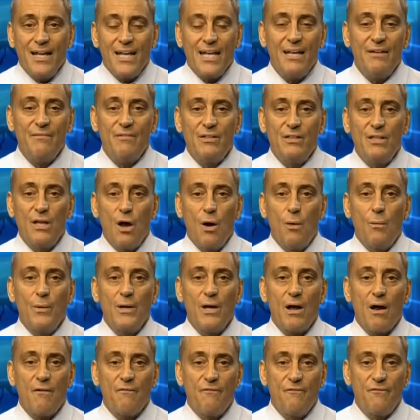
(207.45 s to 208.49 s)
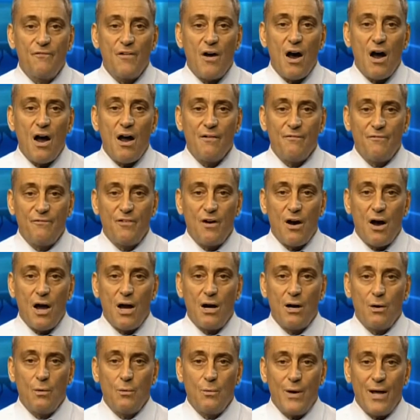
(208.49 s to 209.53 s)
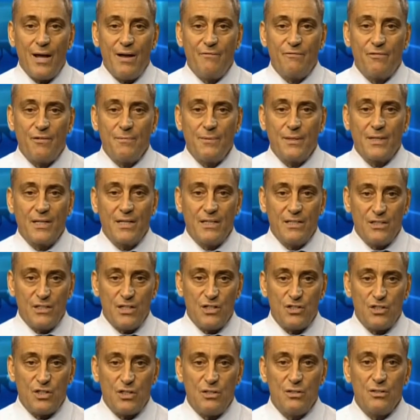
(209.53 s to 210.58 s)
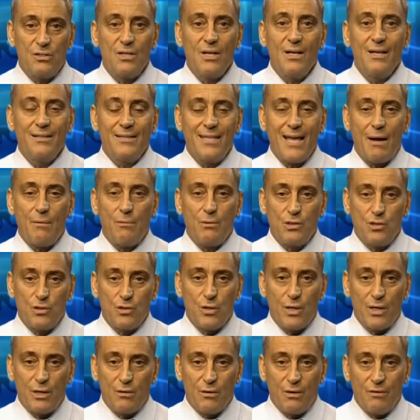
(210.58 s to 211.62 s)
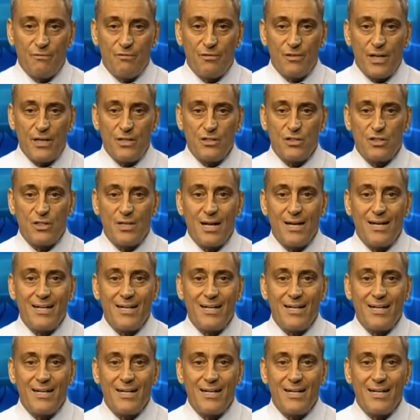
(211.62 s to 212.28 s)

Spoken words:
even though we are far, far away from the conditions that would trigger inflation.